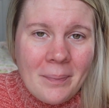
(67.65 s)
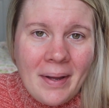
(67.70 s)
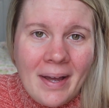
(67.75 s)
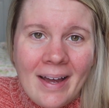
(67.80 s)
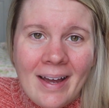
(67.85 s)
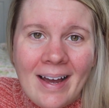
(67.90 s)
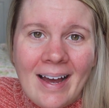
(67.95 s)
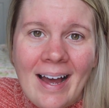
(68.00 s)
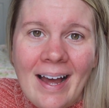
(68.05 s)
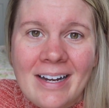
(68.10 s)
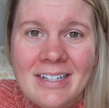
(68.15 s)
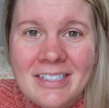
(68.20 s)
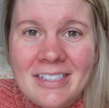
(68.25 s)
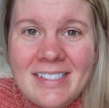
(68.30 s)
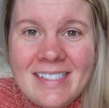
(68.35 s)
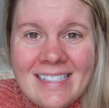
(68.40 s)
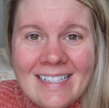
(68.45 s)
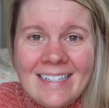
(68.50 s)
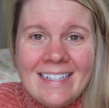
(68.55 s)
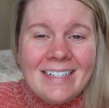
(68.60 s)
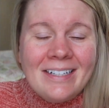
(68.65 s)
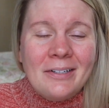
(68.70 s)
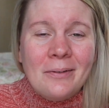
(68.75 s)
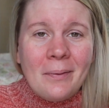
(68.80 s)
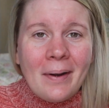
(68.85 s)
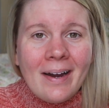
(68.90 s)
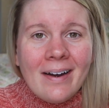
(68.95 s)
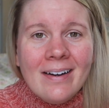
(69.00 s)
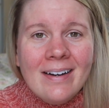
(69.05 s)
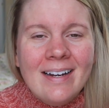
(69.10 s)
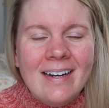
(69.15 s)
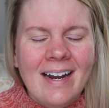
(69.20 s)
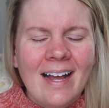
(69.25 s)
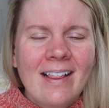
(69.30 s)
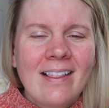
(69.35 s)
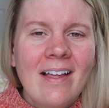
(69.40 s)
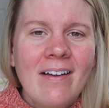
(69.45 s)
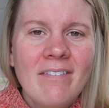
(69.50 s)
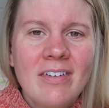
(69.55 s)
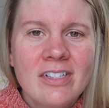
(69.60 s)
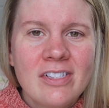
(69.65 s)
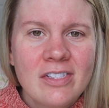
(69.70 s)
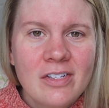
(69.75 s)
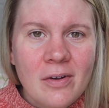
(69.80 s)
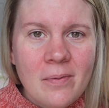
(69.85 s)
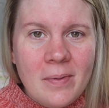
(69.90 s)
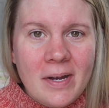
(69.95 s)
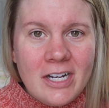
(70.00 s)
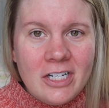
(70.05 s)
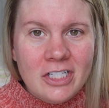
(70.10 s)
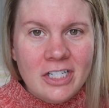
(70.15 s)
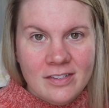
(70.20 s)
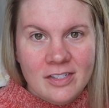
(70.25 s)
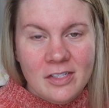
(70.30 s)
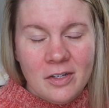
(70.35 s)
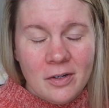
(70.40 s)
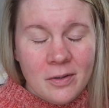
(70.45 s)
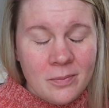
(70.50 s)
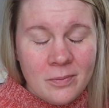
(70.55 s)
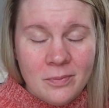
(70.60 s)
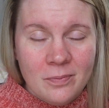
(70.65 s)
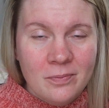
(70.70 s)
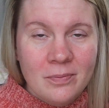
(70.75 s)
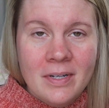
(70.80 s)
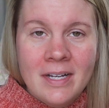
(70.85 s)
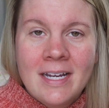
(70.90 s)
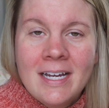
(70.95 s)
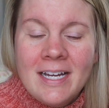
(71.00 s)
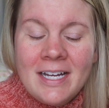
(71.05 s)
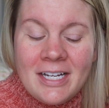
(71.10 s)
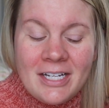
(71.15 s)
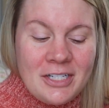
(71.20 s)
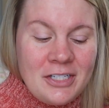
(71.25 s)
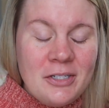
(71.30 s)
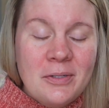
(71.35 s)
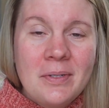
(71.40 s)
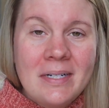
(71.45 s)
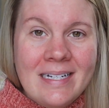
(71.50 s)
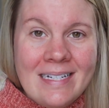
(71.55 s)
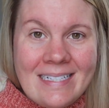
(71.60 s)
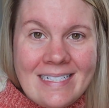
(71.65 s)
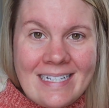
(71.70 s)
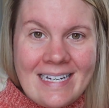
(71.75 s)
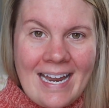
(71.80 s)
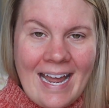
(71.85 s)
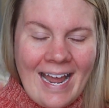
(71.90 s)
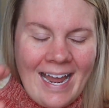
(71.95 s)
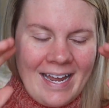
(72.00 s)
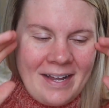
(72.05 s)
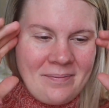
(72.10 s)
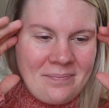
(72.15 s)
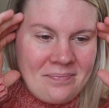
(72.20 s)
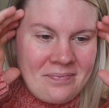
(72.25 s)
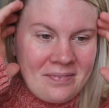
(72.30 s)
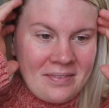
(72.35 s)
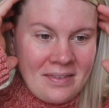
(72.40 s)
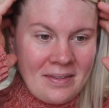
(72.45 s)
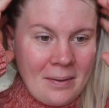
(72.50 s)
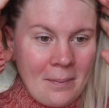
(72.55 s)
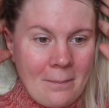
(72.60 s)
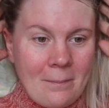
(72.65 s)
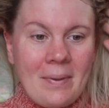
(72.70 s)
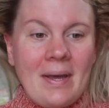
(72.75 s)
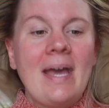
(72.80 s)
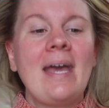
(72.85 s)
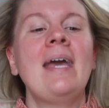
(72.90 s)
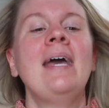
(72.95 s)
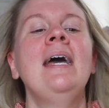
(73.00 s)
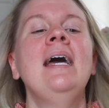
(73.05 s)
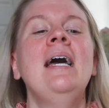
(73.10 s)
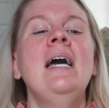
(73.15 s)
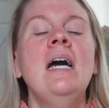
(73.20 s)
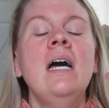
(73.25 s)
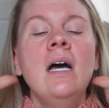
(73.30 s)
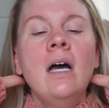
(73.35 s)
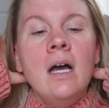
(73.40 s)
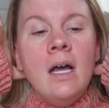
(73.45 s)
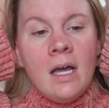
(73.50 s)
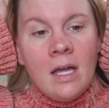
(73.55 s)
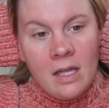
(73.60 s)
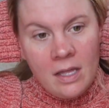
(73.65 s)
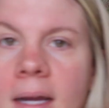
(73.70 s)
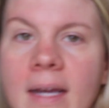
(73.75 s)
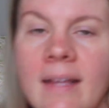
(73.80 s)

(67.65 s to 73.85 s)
But I just needed to wear it. I love it so much, so I'm doing it today. But all